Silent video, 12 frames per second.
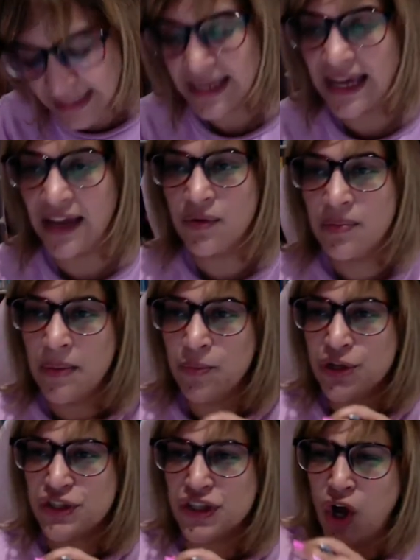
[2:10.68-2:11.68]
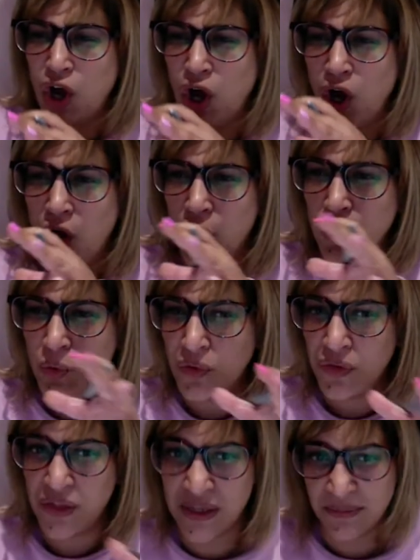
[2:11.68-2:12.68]
and remember it's the whole
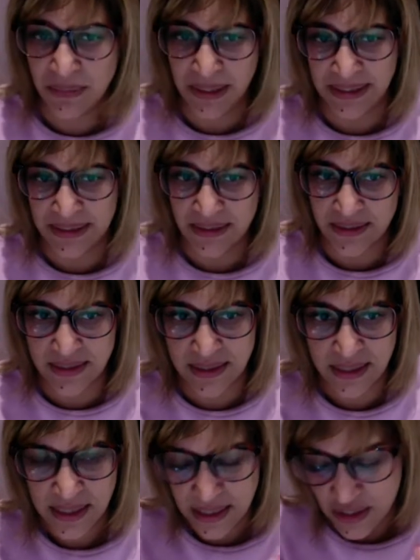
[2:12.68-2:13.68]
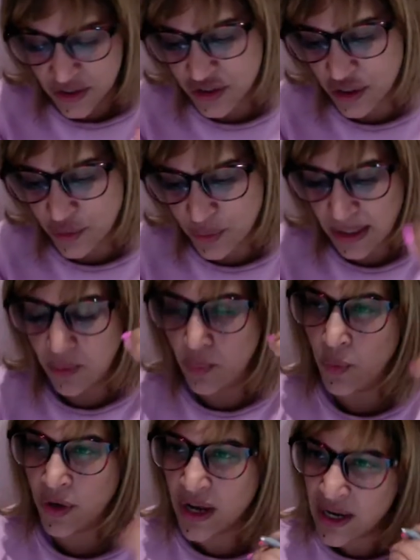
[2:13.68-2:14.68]
thing minused. So
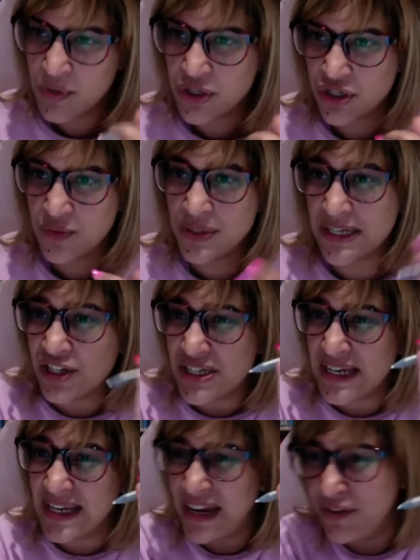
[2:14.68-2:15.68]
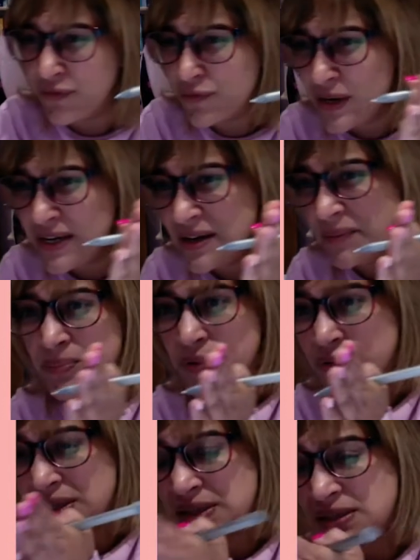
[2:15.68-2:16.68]
what I would do is actually take every
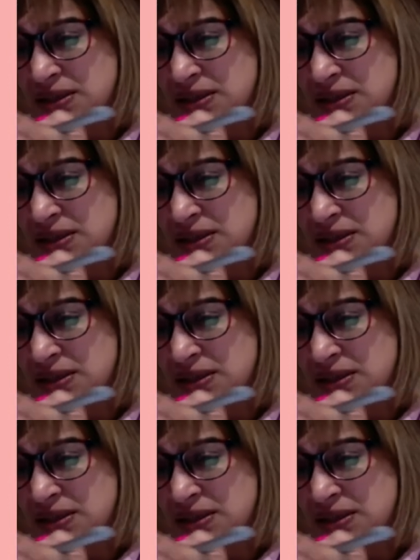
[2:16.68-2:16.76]
number and